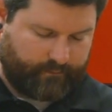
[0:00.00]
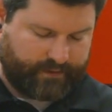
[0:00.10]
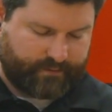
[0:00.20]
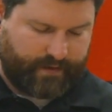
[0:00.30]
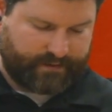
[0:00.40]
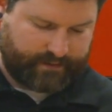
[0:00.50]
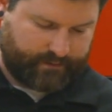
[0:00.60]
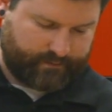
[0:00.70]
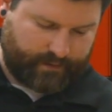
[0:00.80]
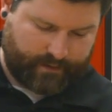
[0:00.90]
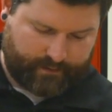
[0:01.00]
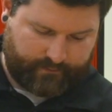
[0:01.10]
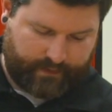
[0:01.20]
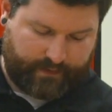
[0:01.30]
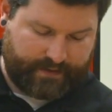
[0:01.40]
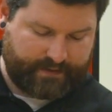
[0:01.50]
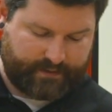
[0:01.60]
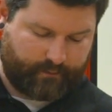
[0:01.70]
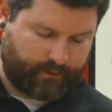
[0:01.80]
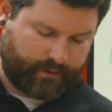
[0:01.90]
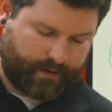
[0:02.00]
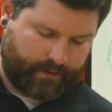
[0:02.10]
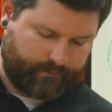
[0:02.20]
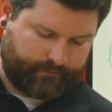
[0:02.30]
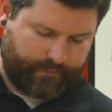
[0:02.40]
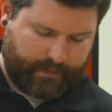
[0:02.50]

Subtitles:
which makes it very easy to work on.